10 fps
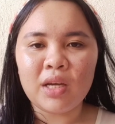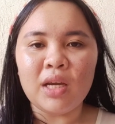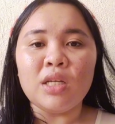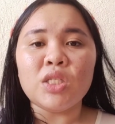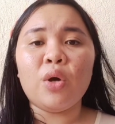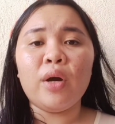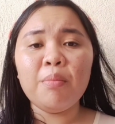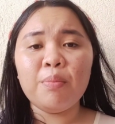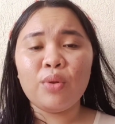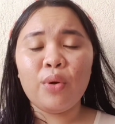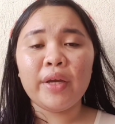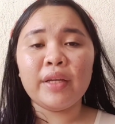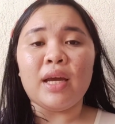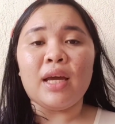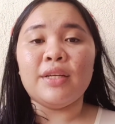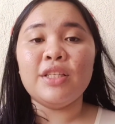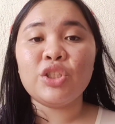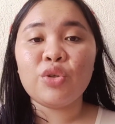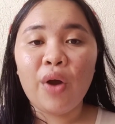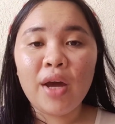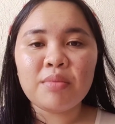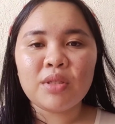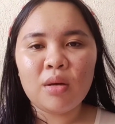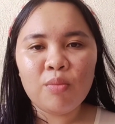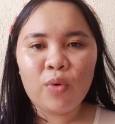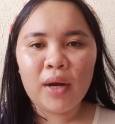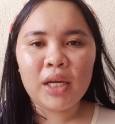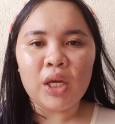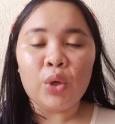So employed describes someone